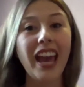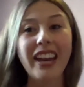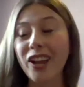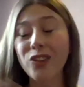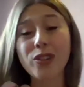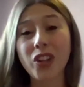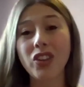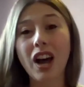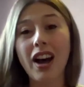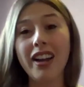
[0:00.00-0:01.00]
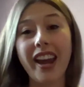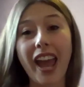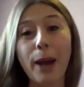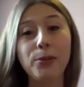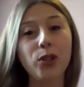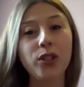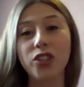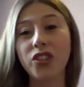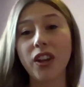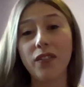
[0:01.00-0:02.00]
and I learned a lot, and I absolutely
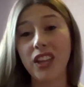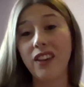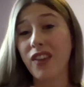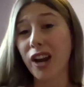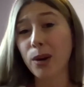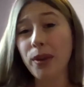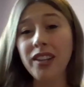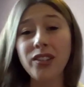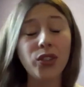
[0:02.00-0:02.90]
just loved the environment.